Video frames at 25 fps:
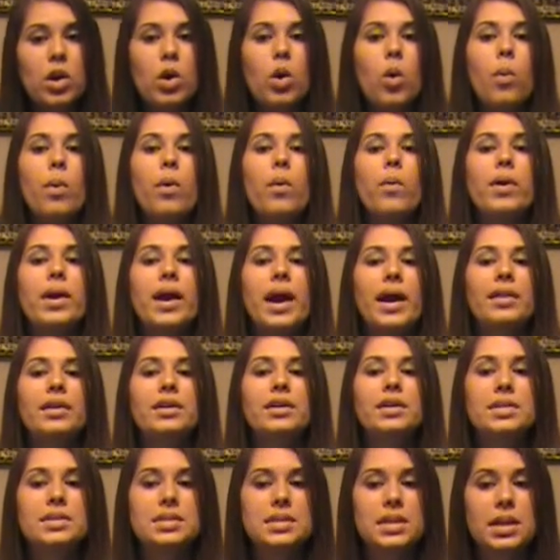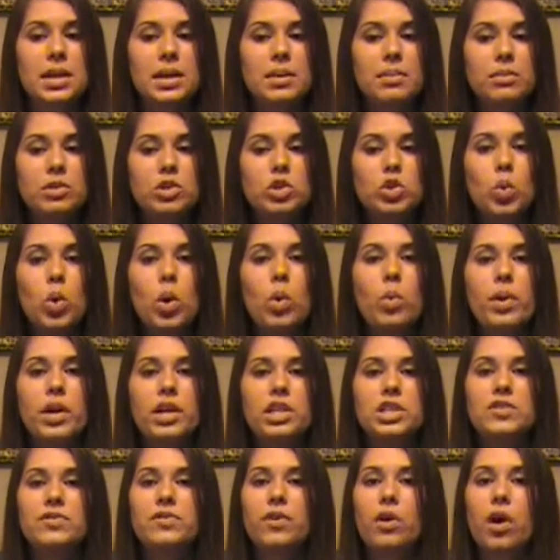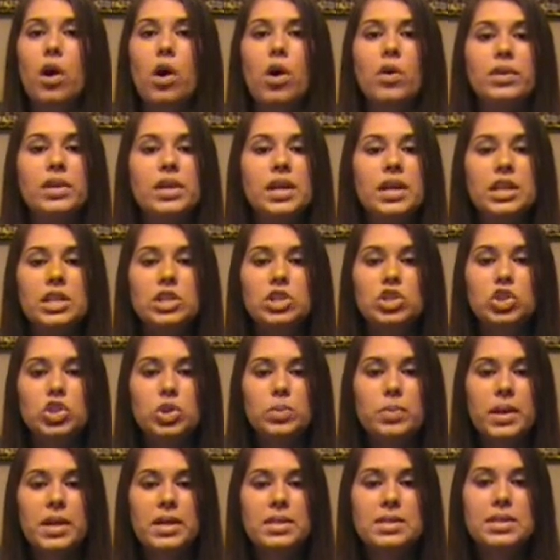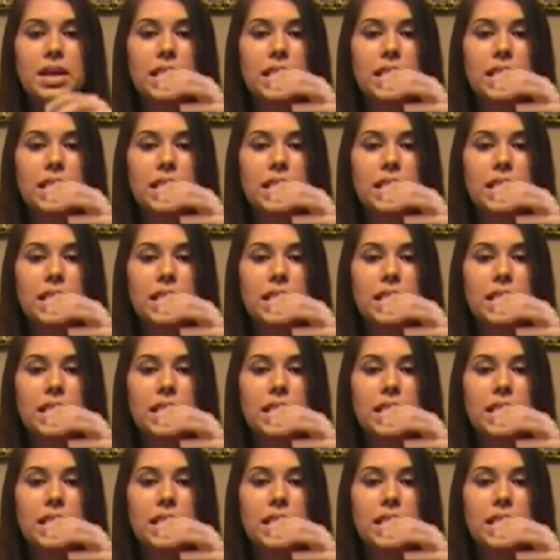will gather a team to arrange for all the instruments